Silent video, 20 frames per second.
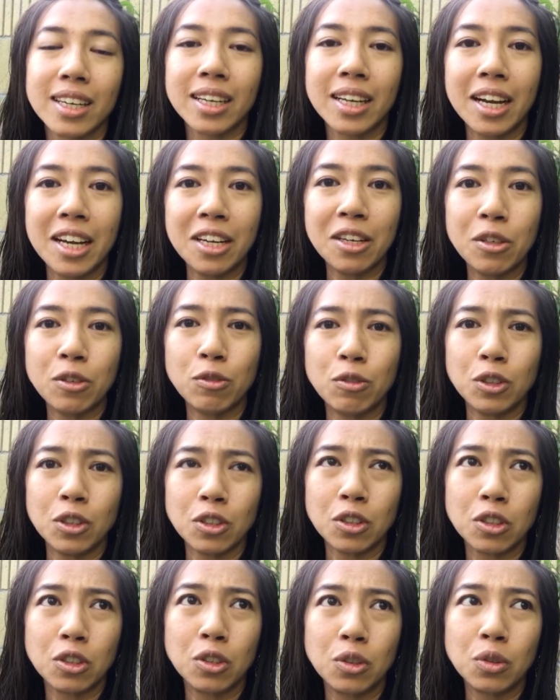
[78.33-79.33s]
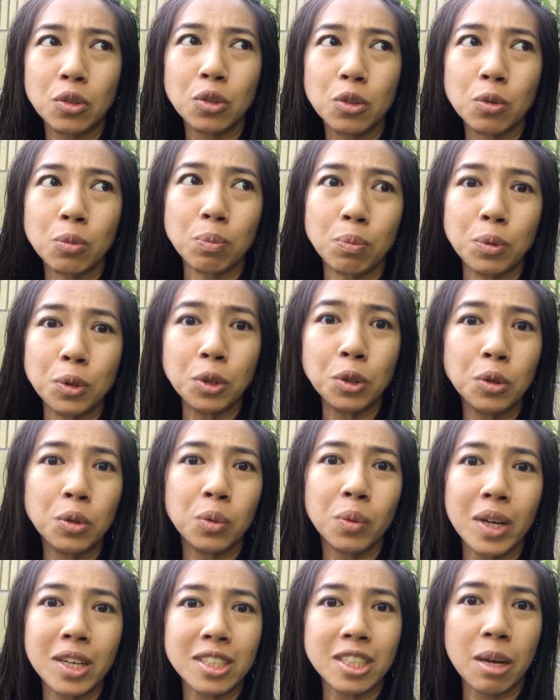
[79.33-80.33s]
kind of just blew
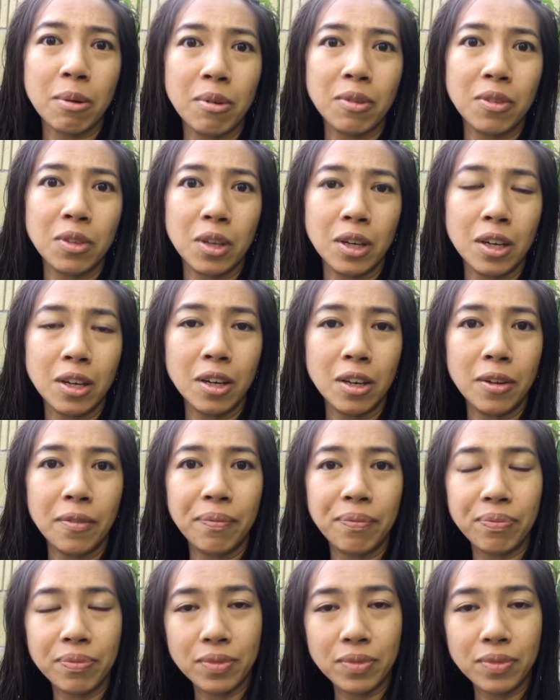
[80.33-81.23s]
away some of the